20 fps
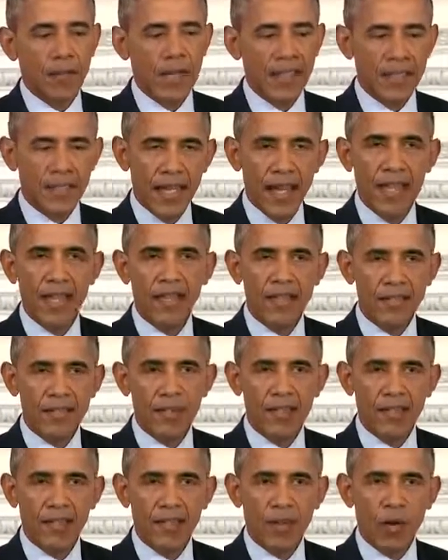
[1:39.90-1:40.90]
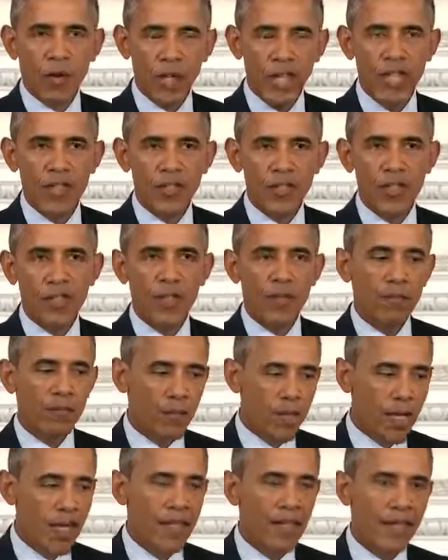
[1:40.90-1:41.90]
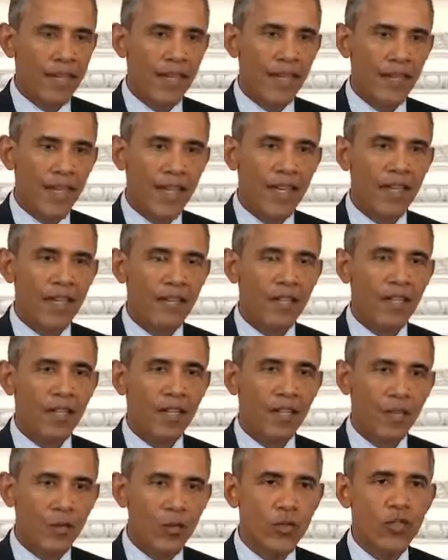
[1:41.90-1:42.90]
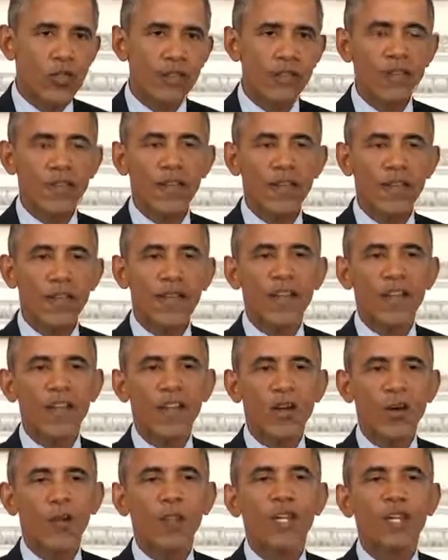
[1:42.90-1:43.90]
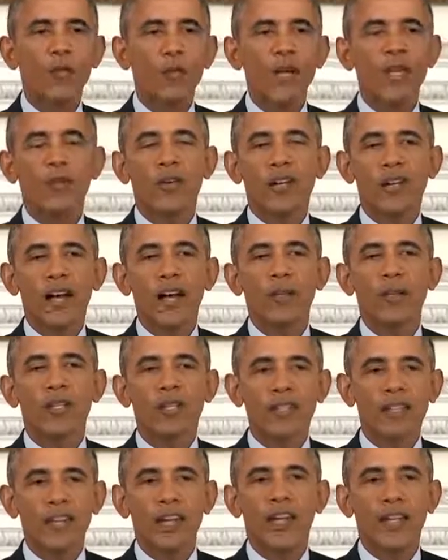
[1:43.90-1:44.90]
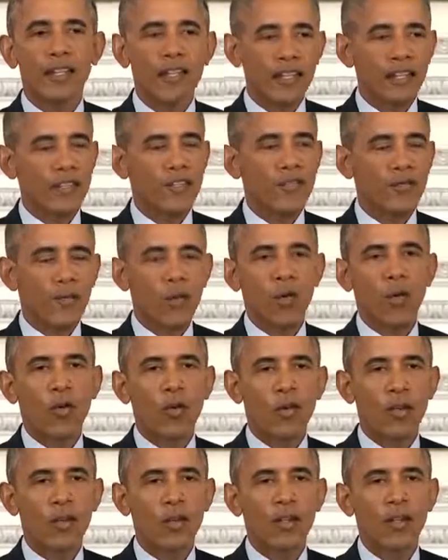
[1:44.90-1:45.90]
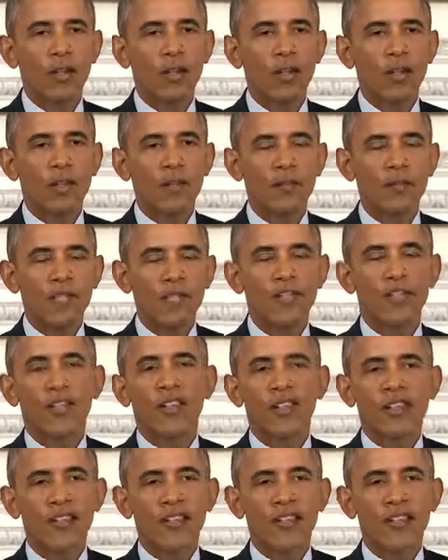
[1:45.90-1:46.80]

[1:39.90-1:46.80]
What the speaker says: maintains cohesion, but that is inclusive, and the only way to accomplish that is for Mr.